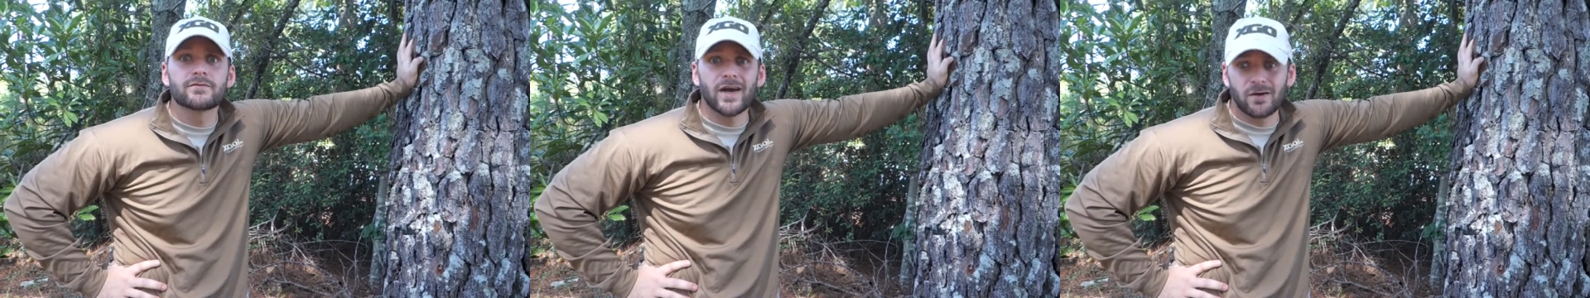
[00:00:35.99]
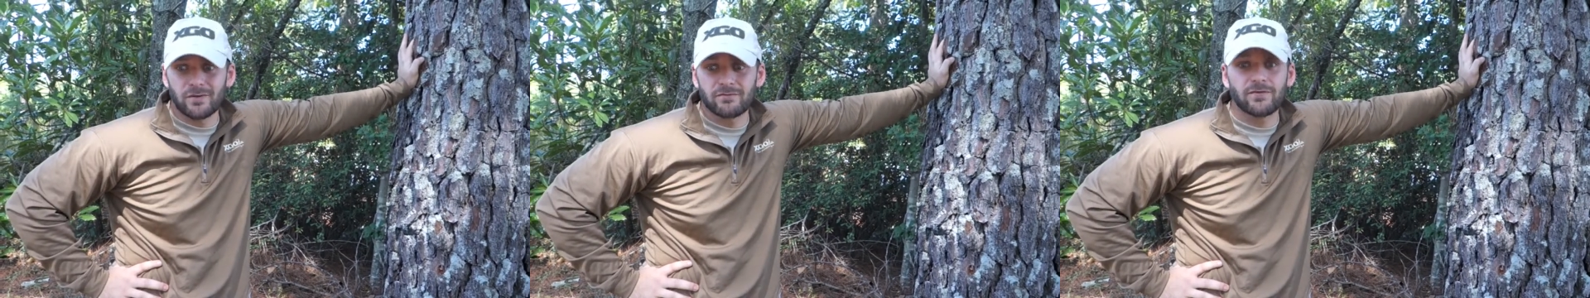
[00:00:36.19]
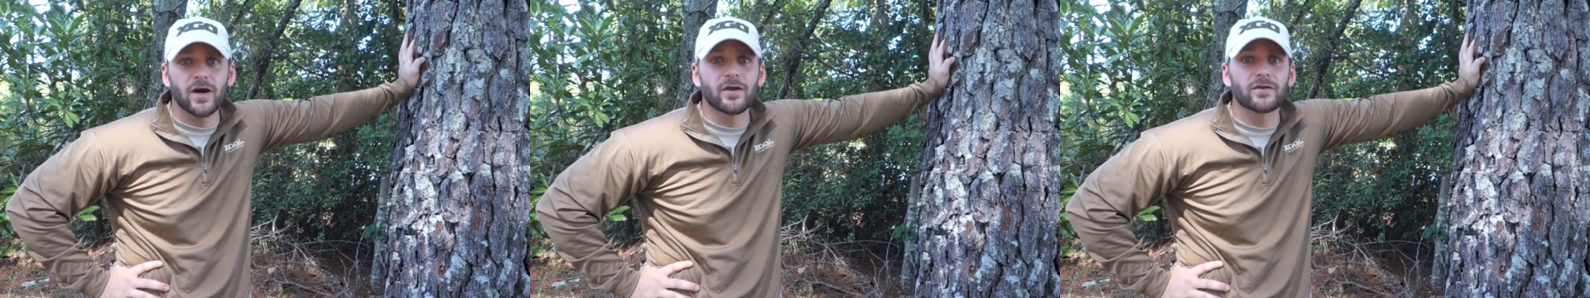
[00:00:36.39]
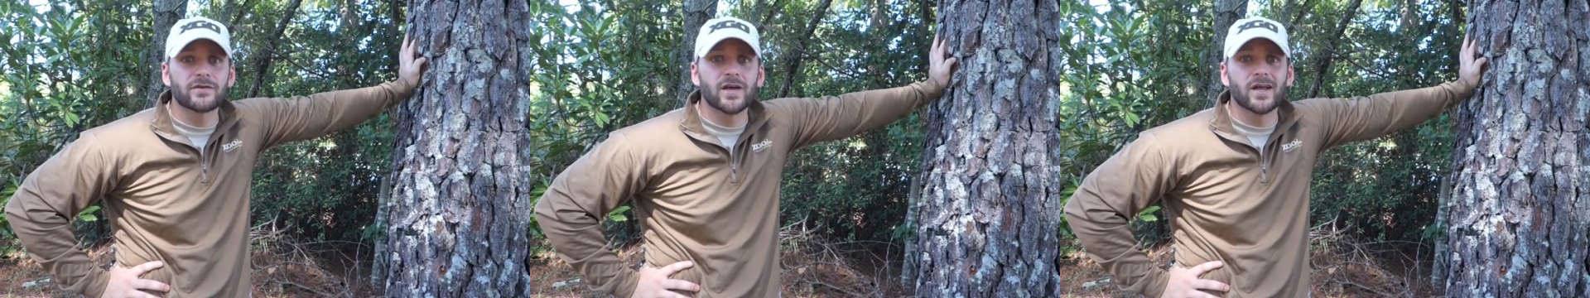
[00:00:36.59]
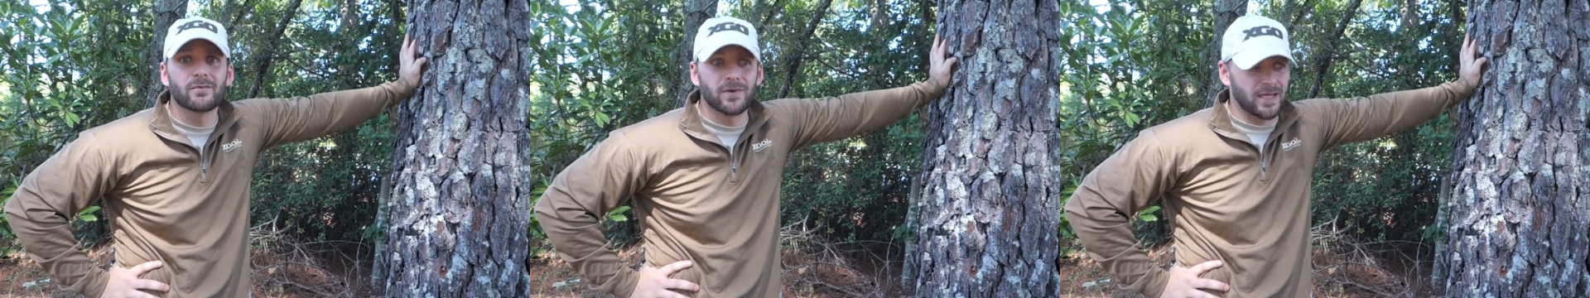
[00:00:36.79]
Founding father
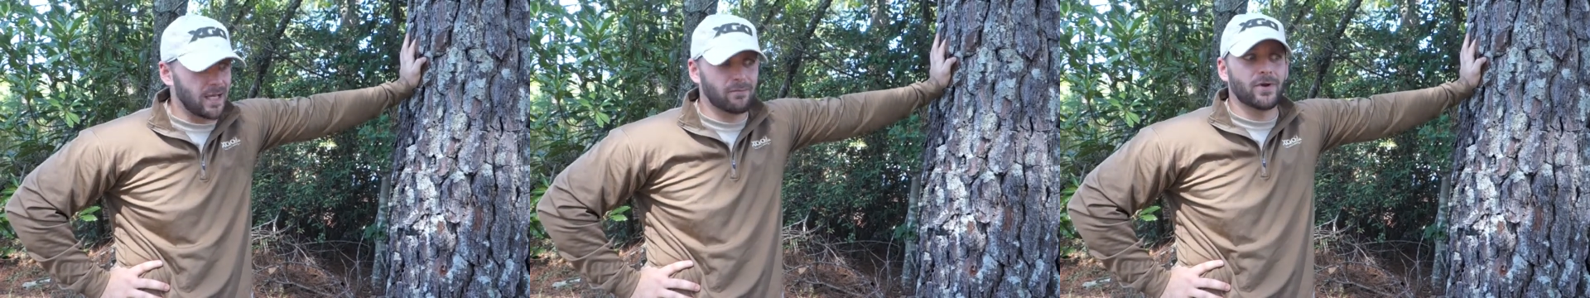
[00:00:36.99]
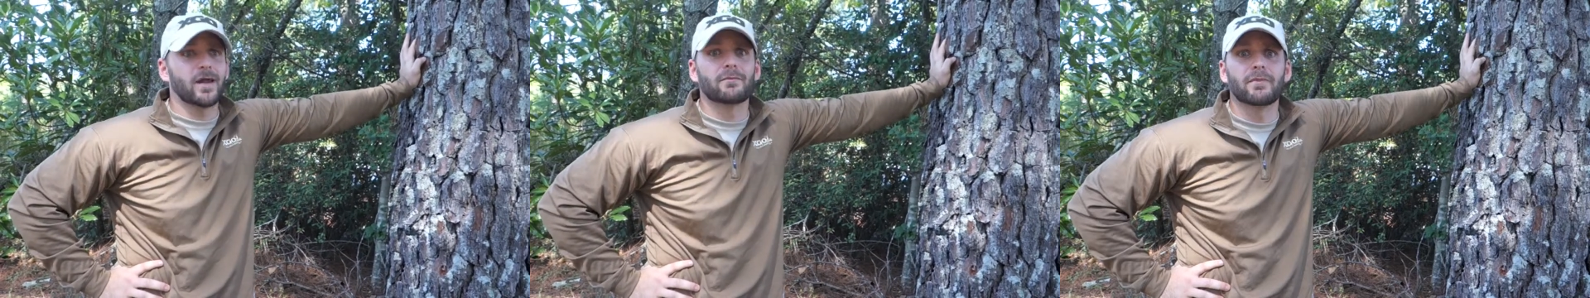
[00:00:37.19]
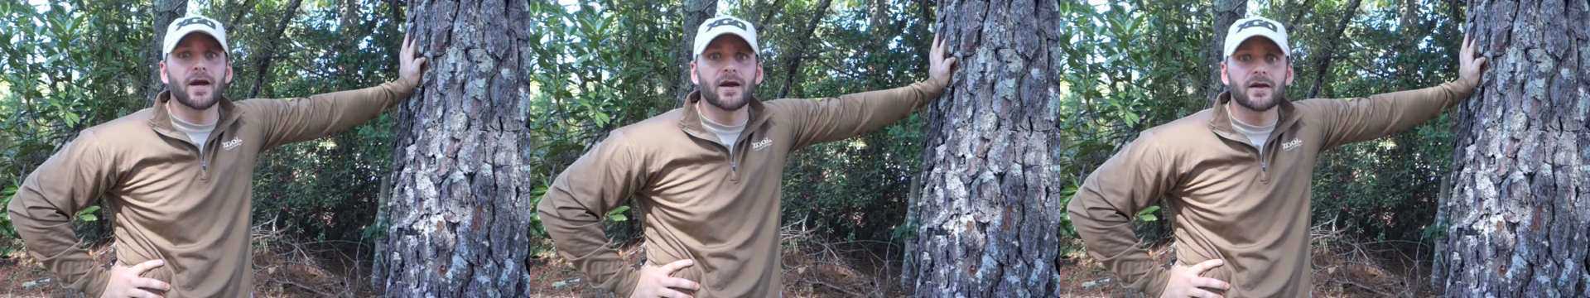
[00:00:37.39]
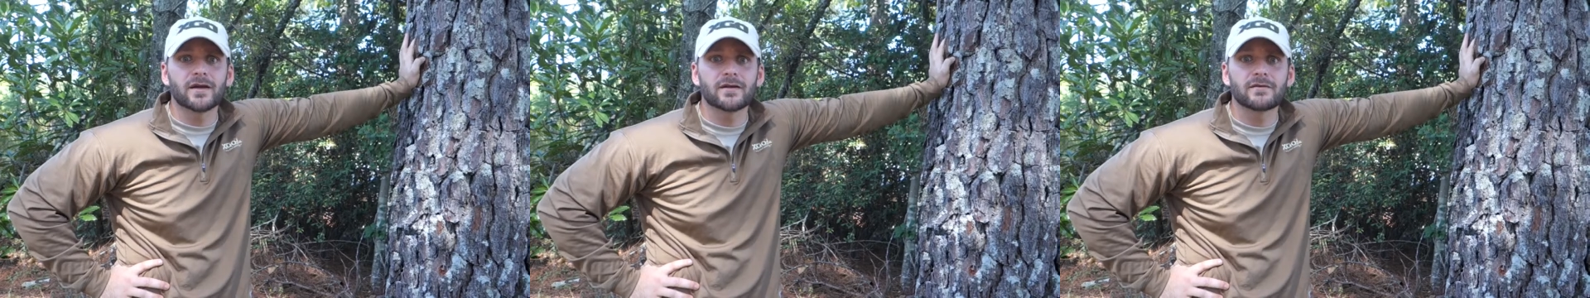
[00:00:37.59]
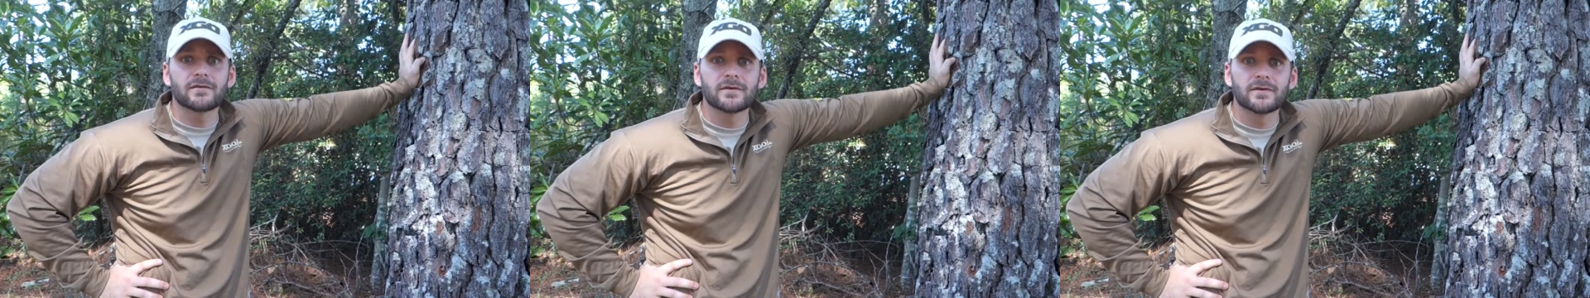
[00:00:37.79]
telling me I'm
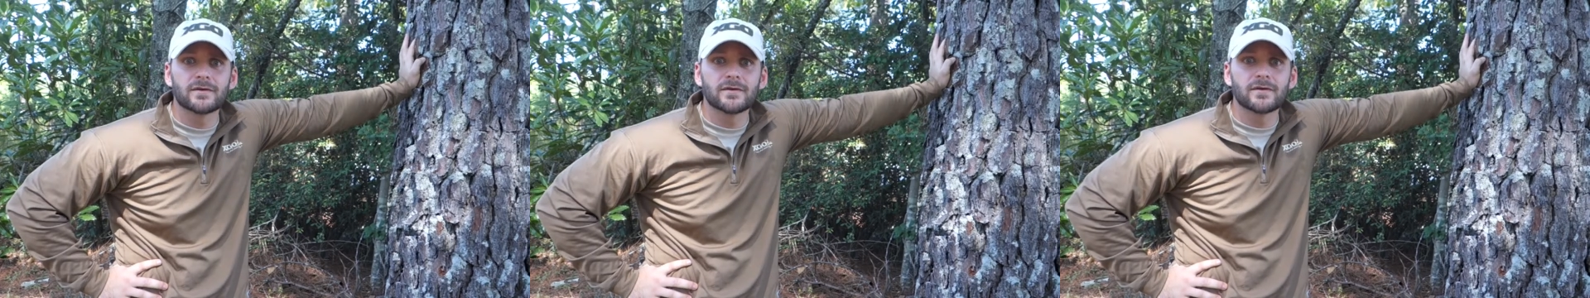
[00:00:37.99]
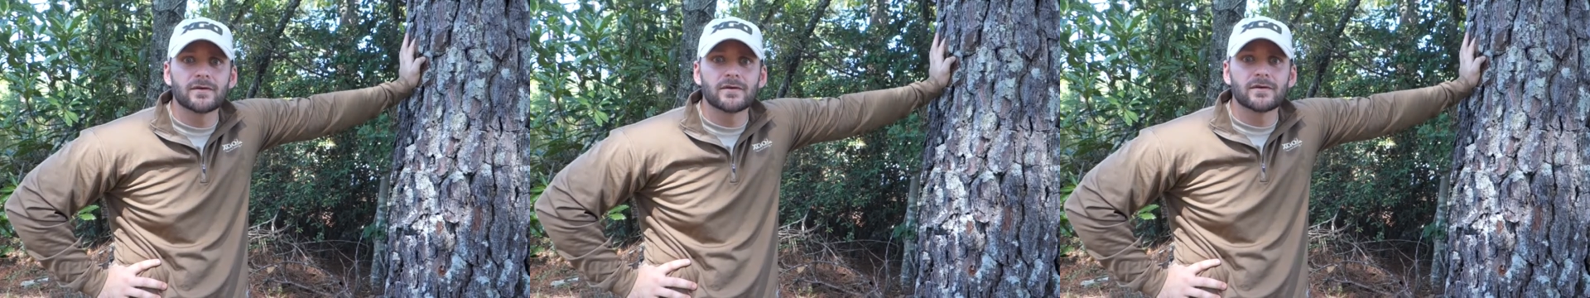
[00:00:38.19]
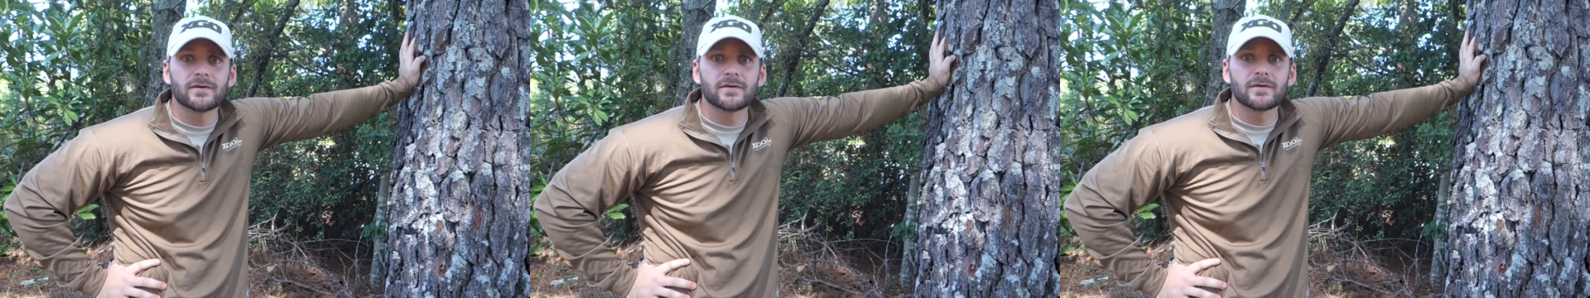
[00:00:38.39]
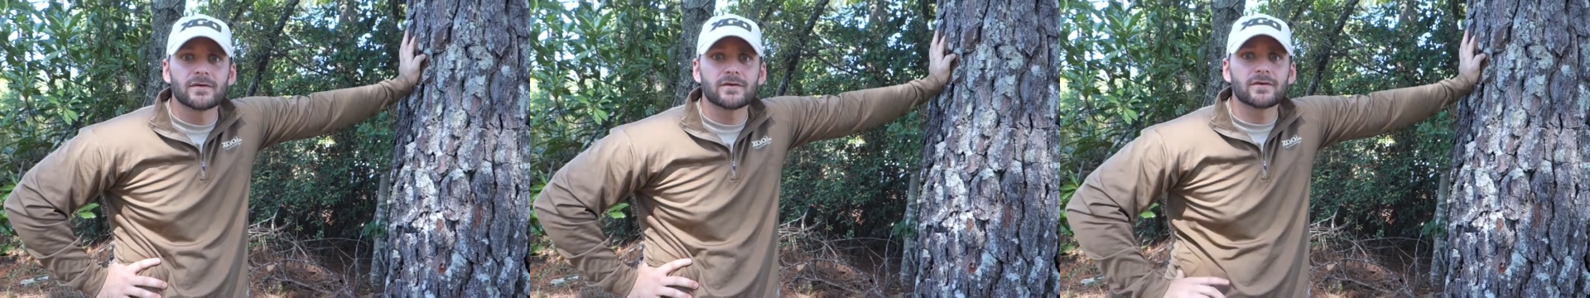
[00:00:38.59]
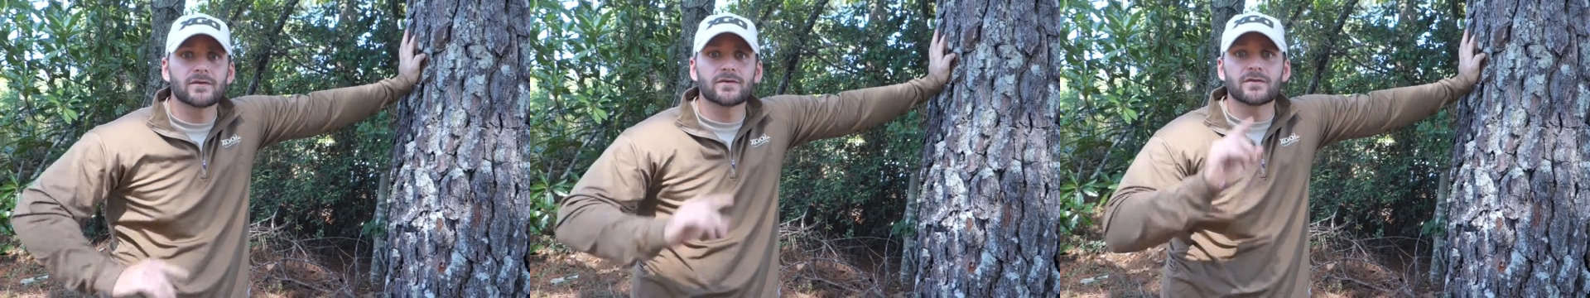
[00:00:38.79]
not
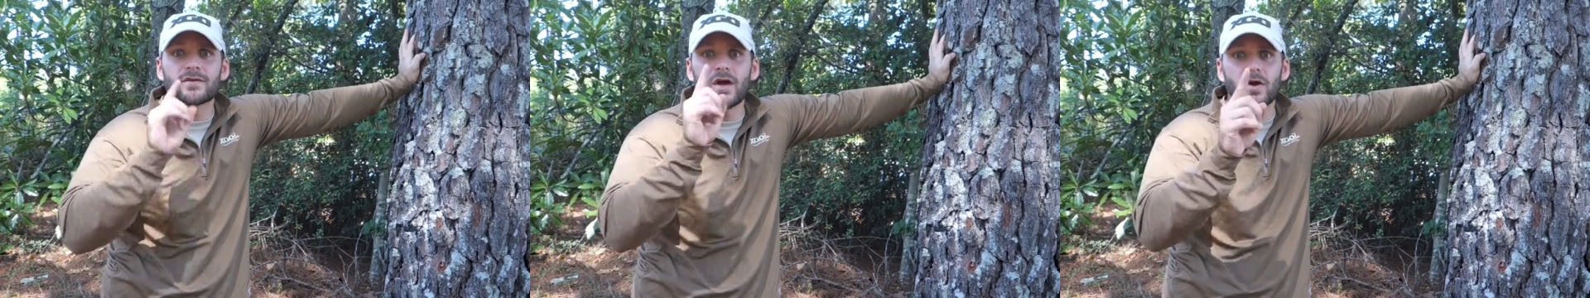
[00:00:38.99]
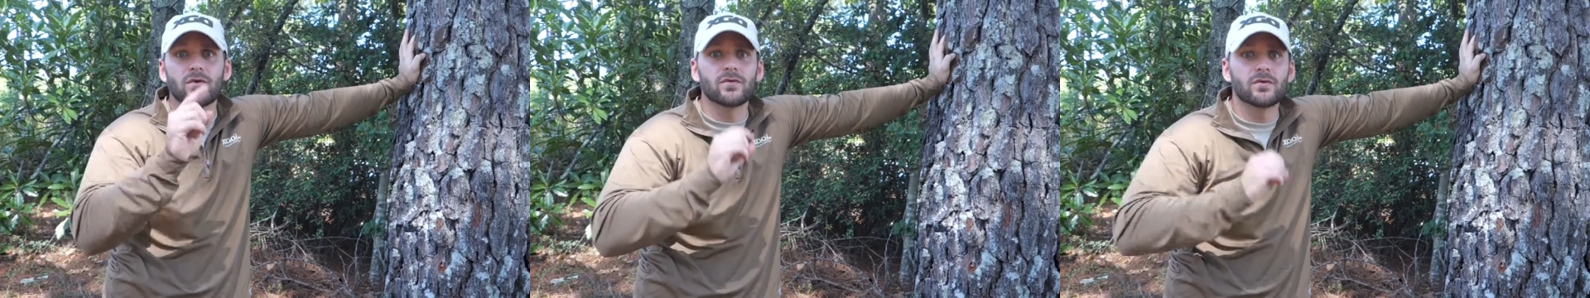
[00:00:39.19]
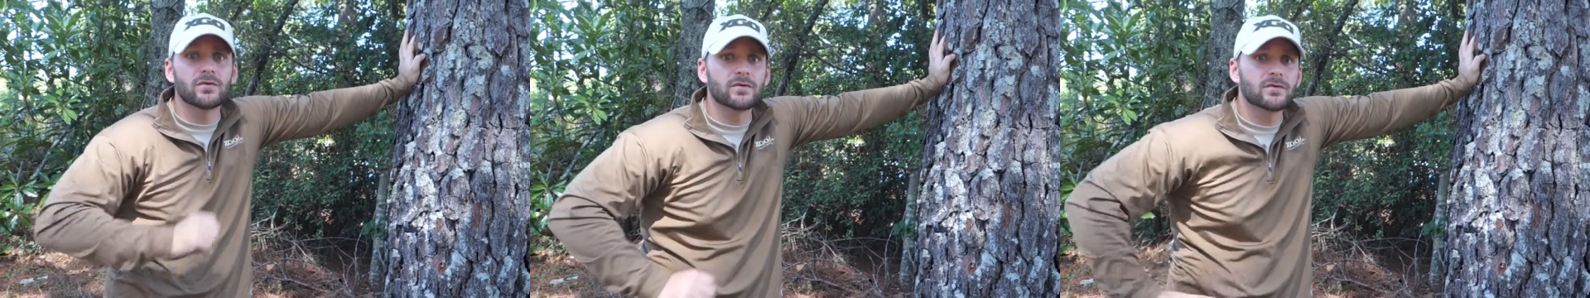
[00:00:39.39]
American. So,